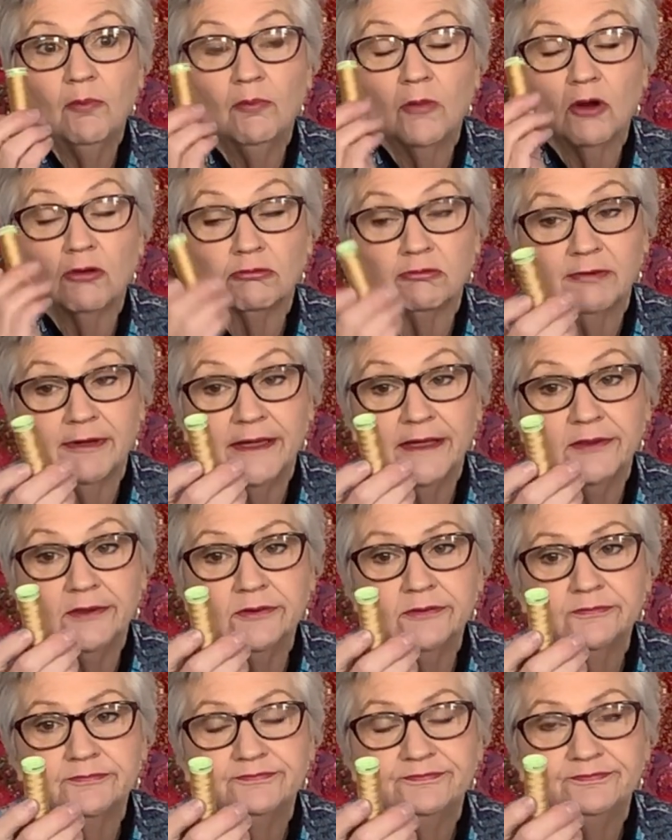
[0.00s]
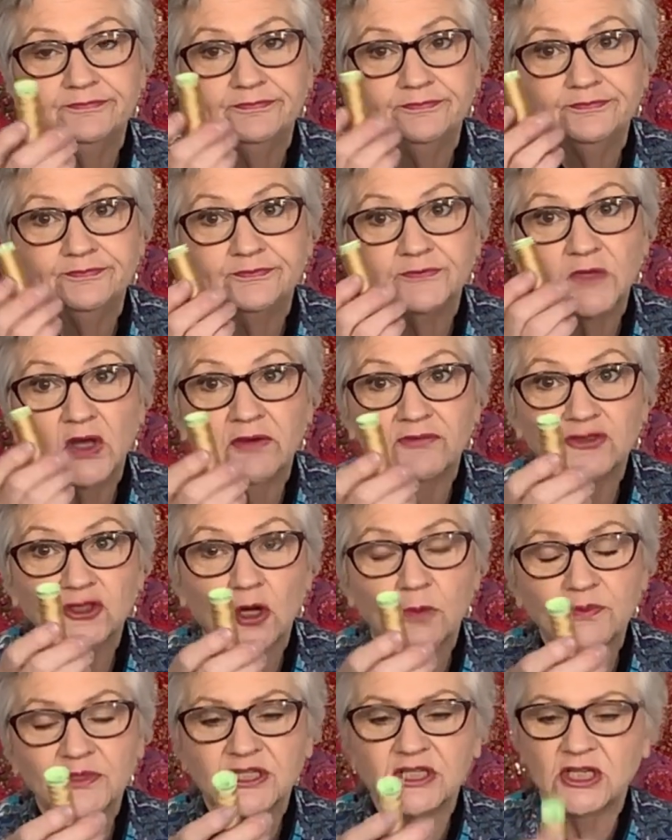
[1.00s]
reel of
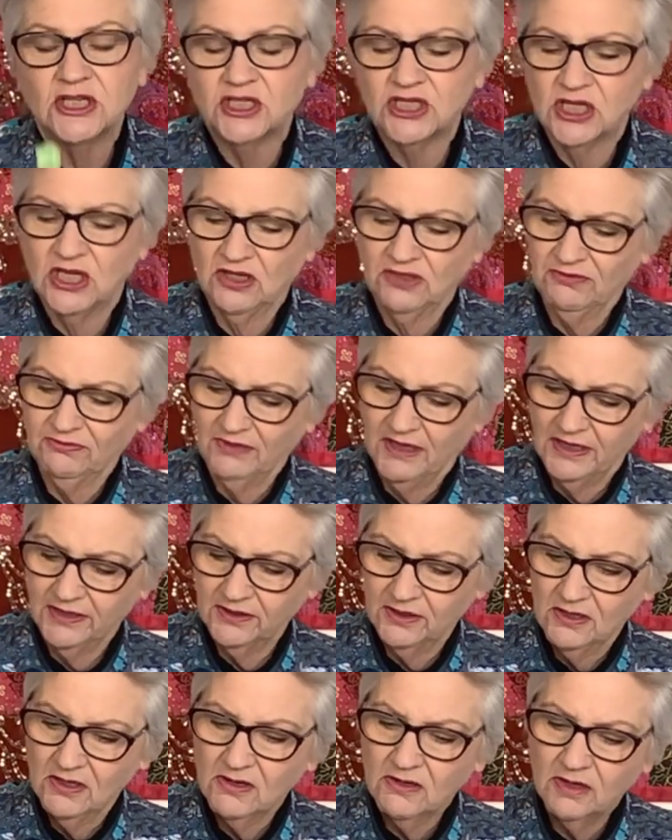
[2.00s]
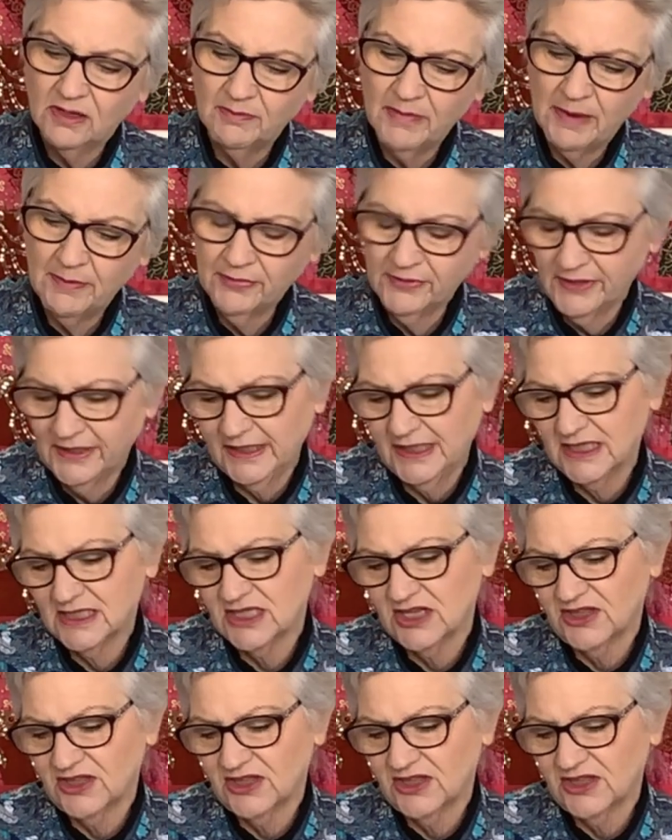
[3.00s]
top stitching thread. Remembering it's a